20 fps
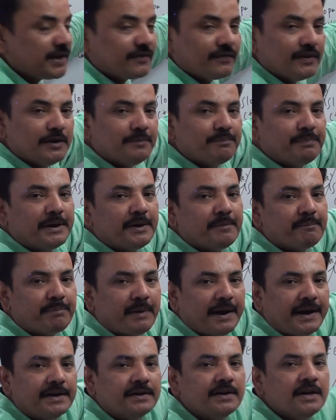equilibrium
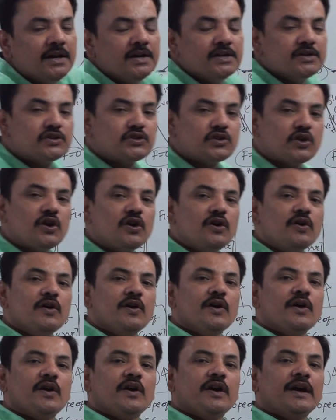point. So,
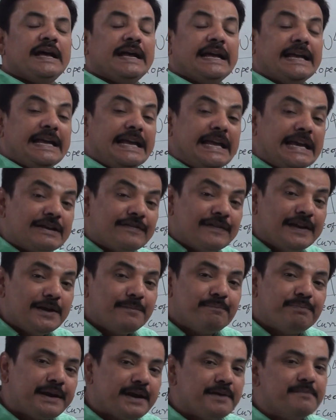
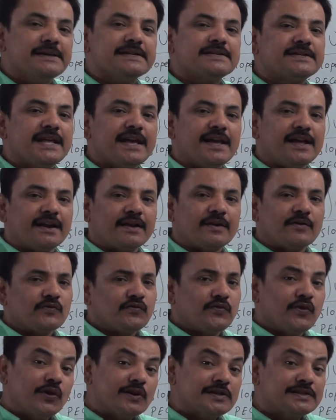equilibrium is there.
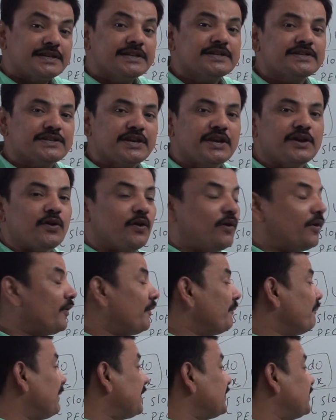Force is 0,
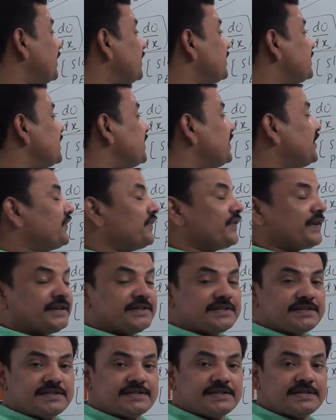but there is a
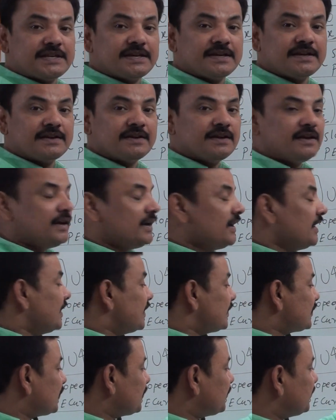difference.
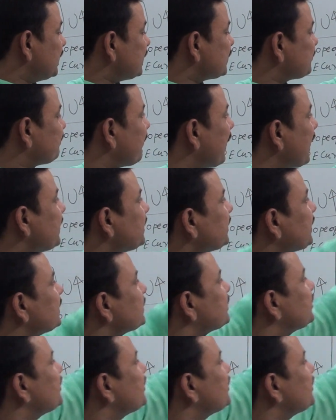So, this point is